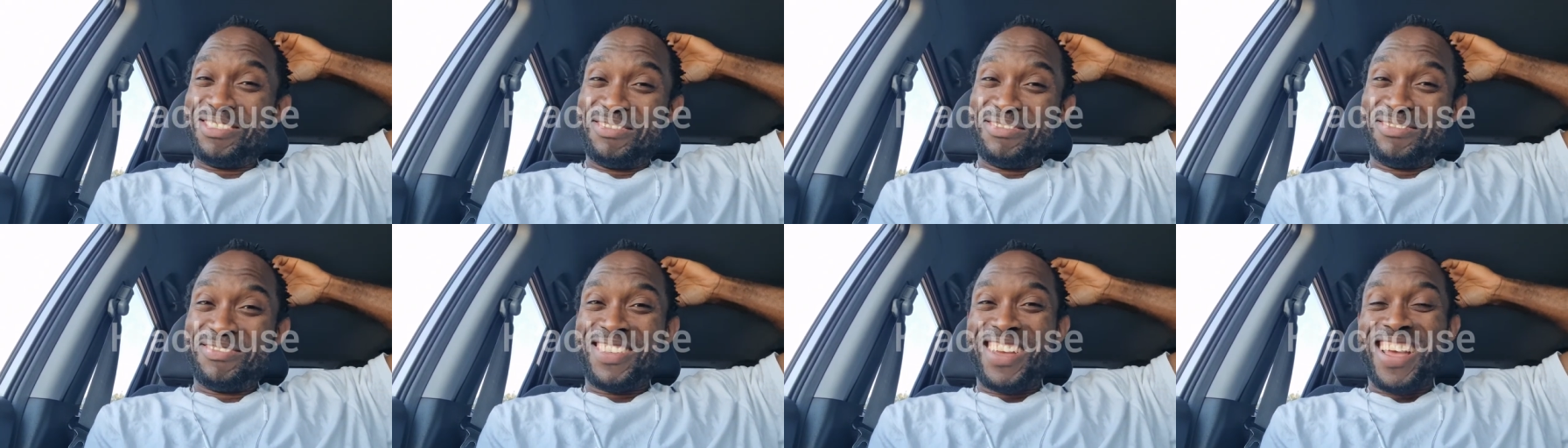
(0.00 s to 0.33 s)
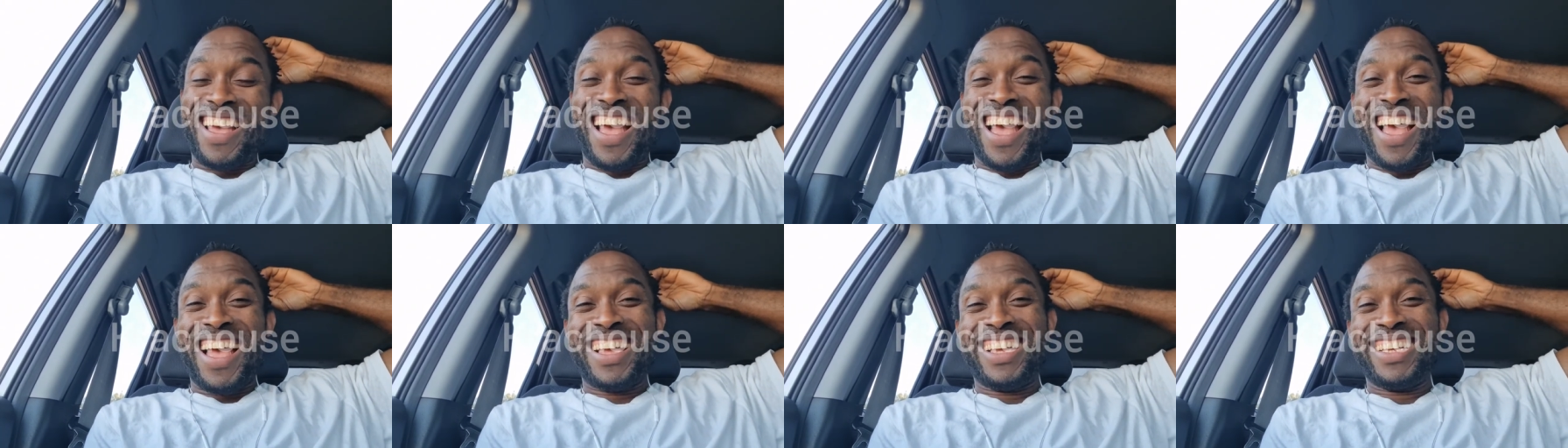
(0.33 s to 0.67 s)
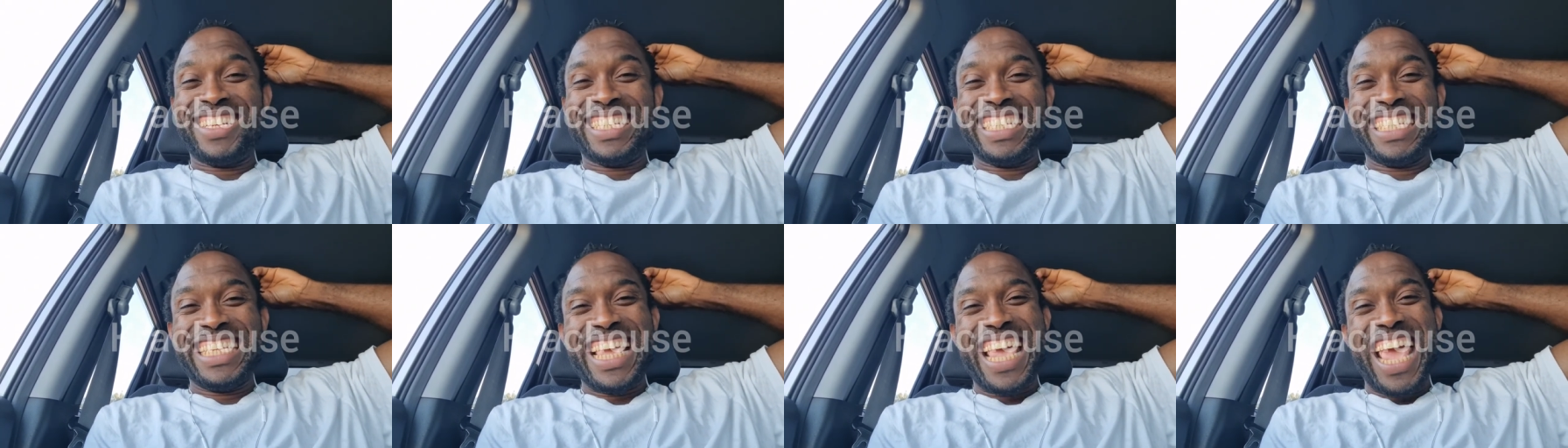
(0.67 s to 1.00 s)
nah,
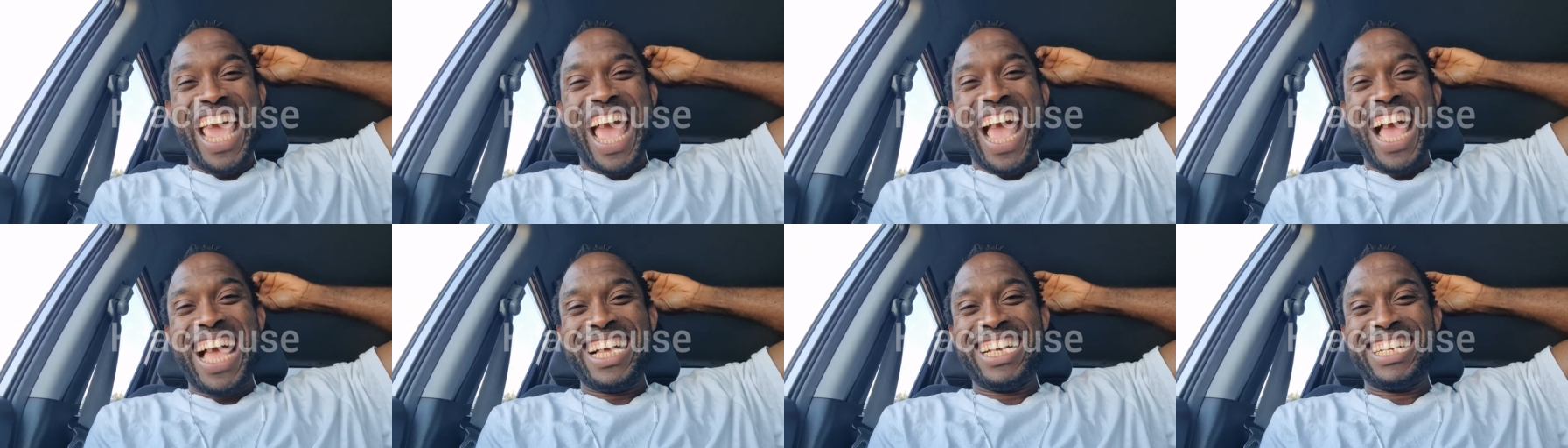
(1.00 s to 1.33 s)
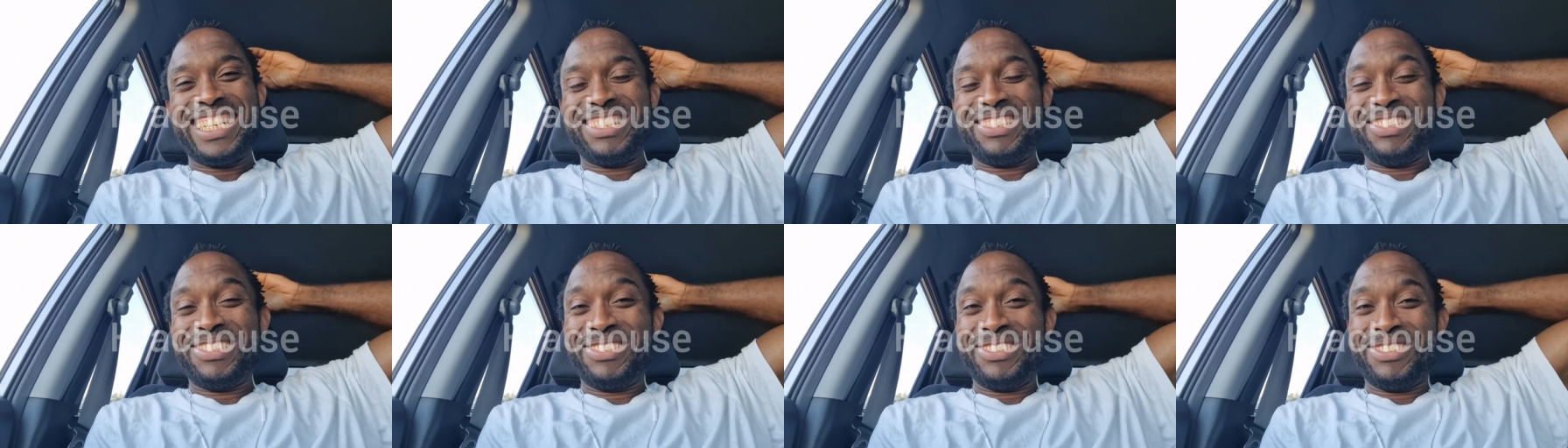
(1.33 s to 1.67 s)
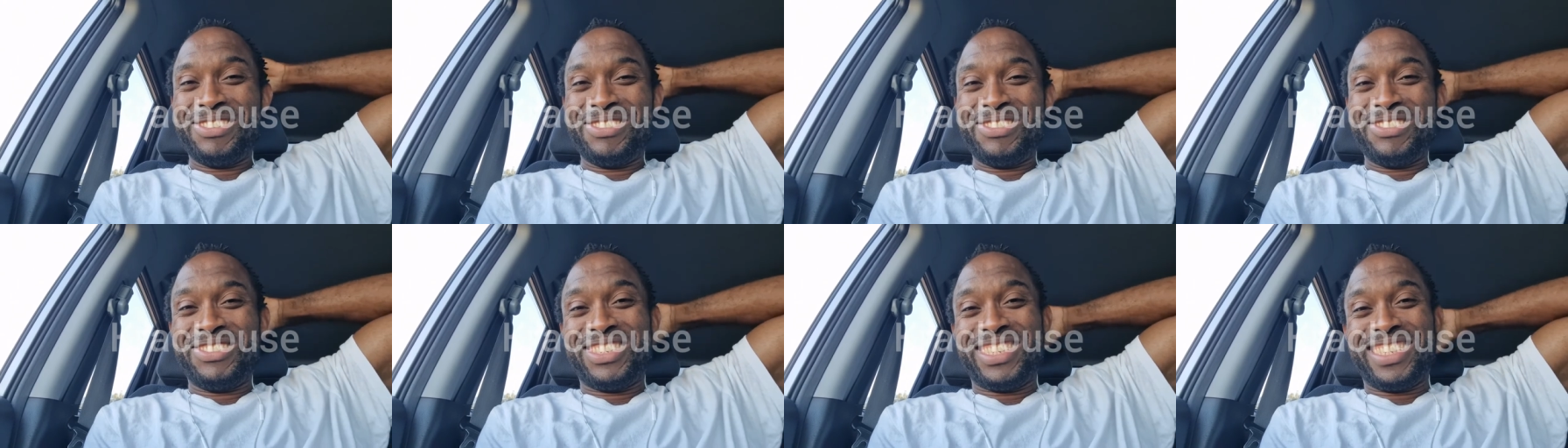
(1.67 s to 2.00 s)
yeah,
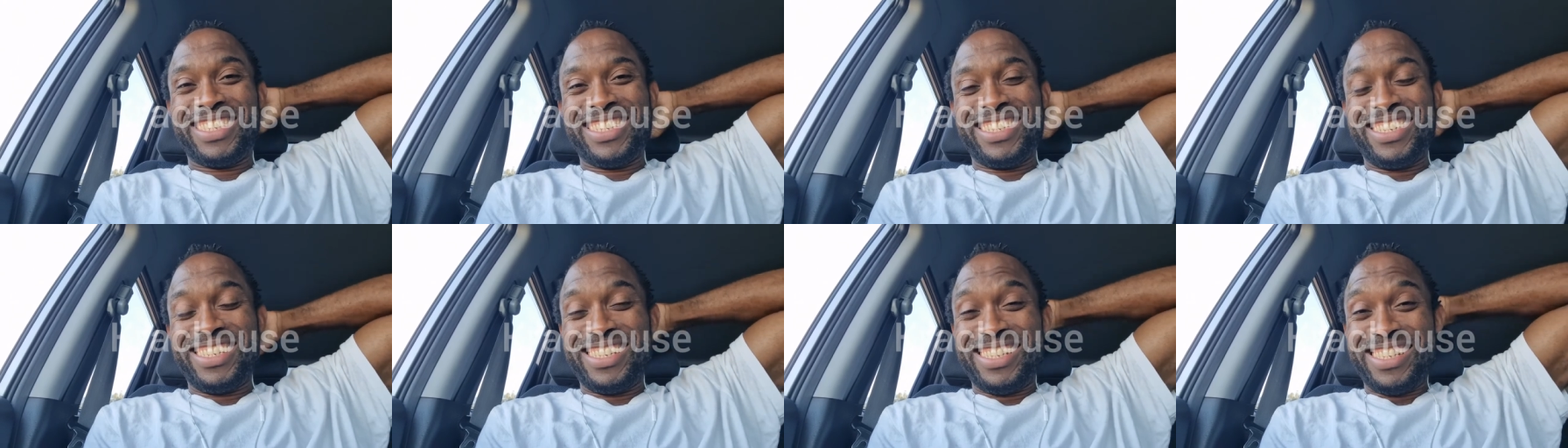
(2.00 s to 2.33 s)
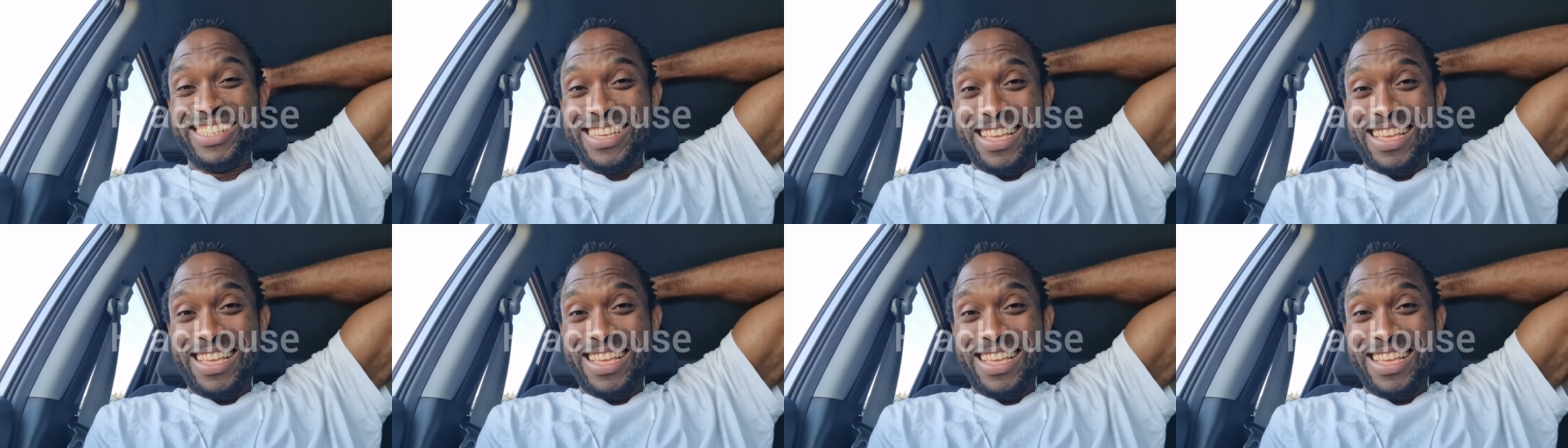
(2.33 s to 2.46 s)
you see.